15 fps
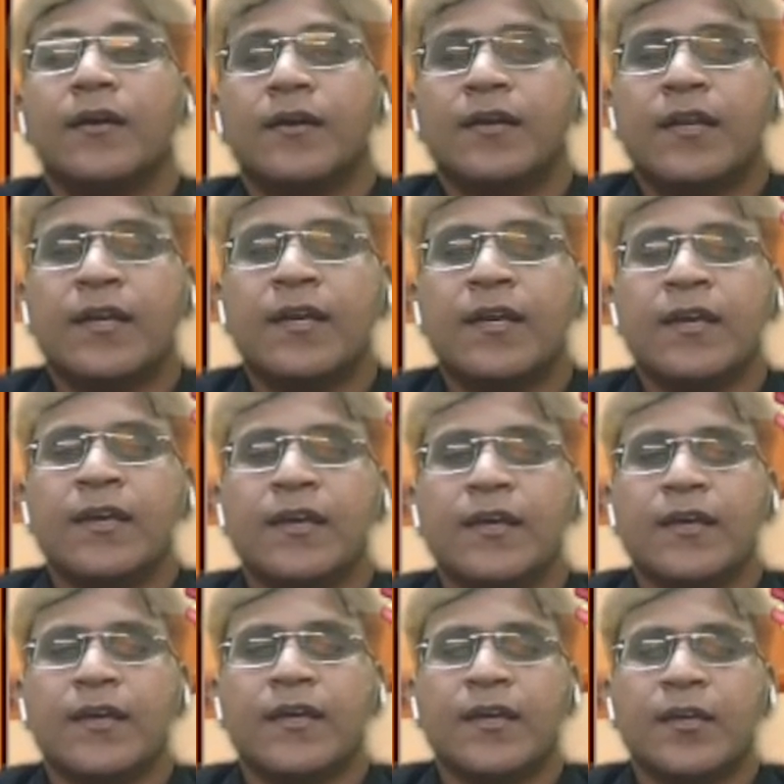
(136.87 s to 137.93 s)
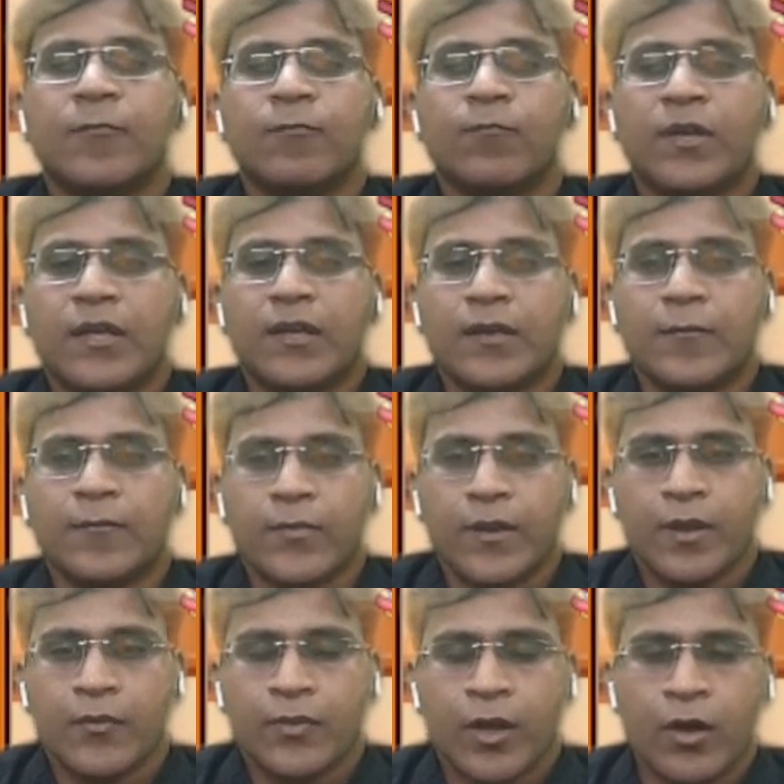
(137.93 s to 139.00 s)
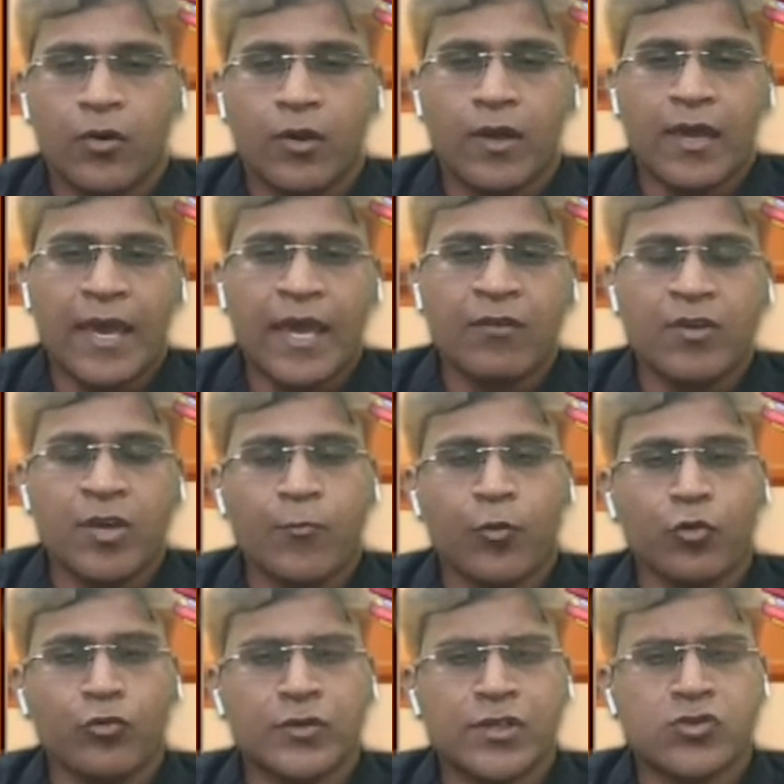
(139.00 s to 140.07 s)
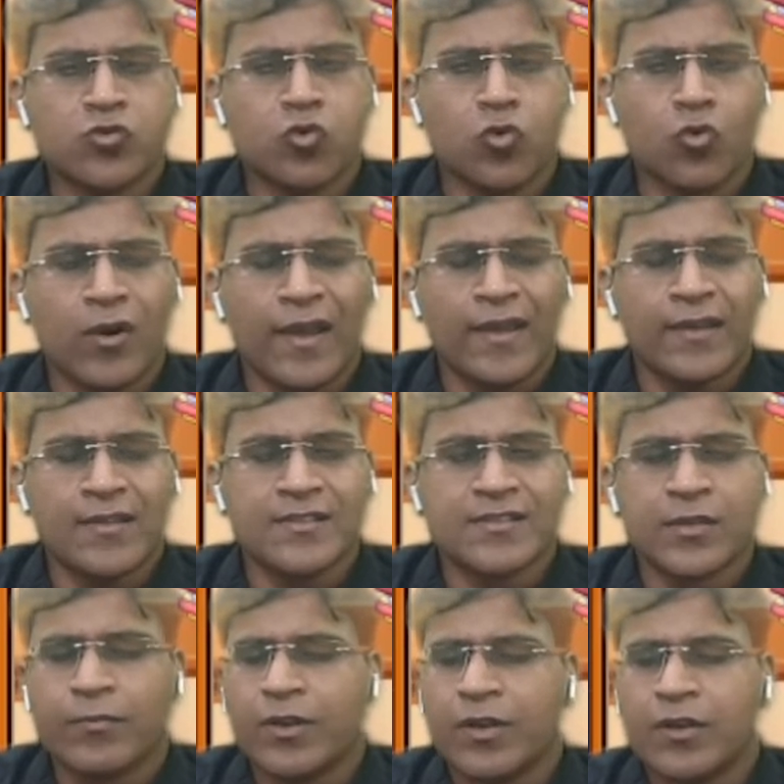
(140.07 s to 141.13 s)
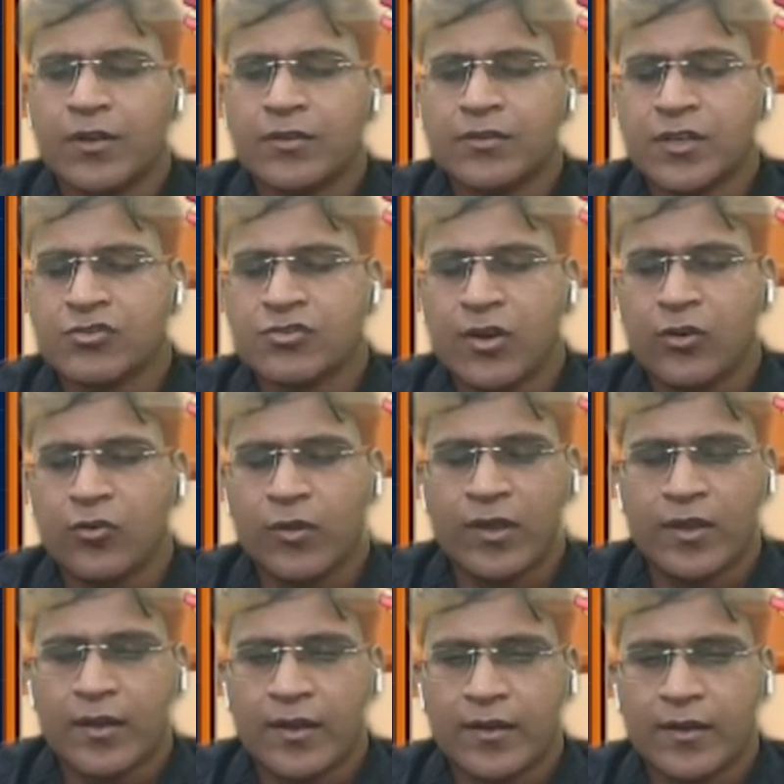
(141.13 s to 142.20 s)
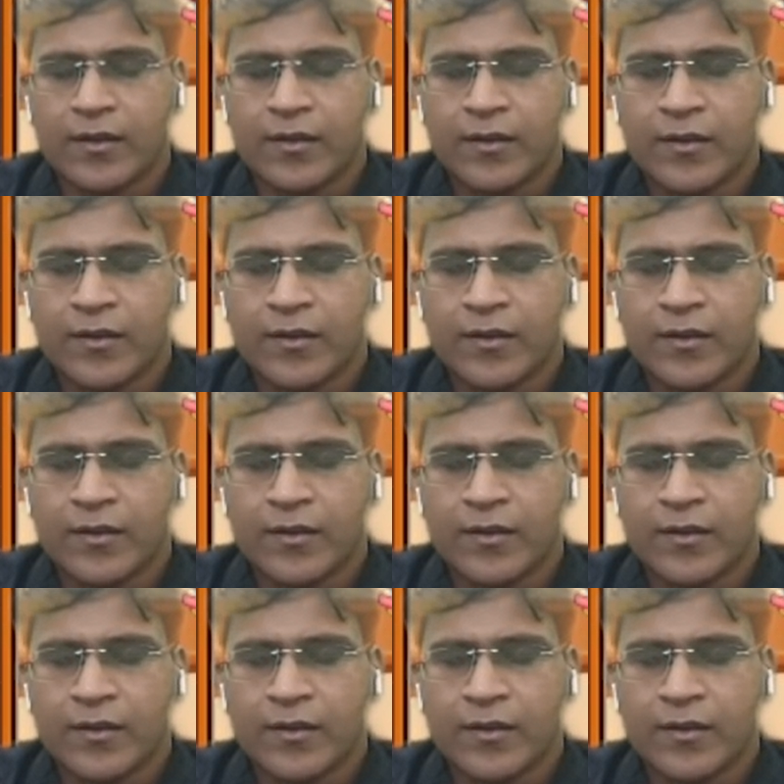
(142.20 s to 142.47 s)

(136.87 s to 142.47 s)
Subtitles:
DEB. Now can we prove these two triangles similar? Just try to recollect.